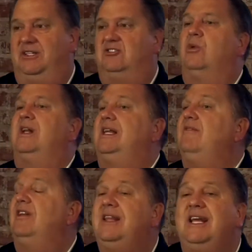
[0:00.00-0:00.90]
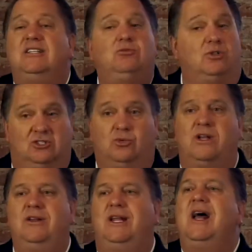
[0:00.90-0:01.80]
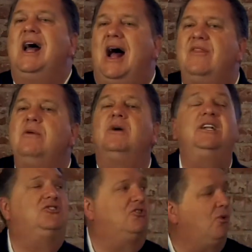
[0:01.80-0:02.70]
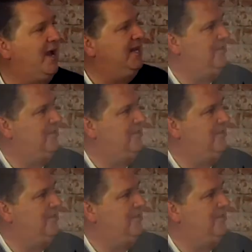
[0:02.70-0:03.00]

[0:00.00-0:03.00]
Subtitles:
So we're going to give you leads, which is what you need, and then we're going to train